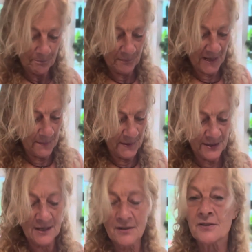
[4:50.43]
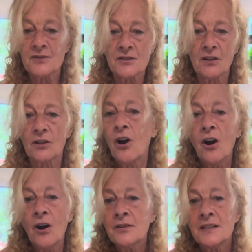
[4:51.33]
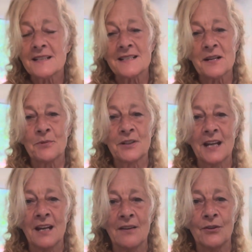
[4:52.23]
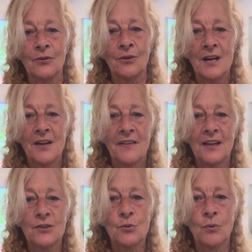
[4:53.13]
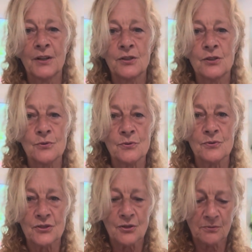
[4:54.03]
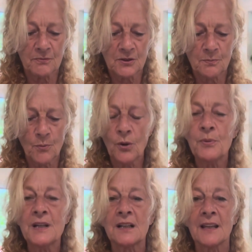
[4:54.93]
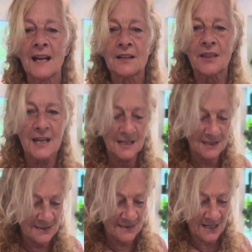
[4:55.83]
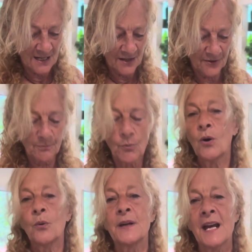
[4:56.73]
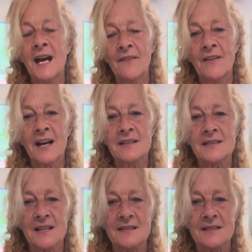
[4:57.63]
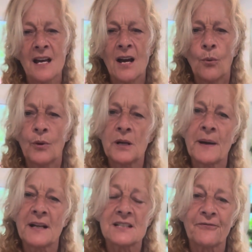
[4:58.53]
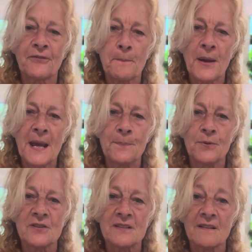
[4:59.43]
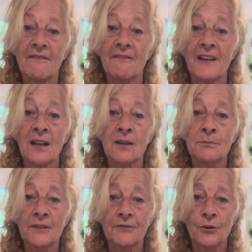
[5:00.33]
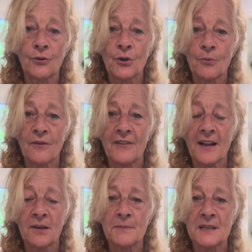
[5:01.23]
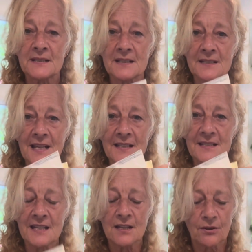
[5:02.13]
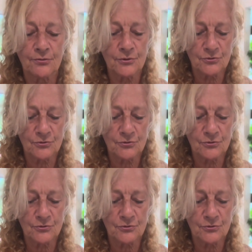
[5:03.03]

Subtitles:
Maybe there's a card that someone gave you that you want to use. So the more we collect things, the more we have access. What about different papers? Vellum, if you don't know what vellum is, it's that see-through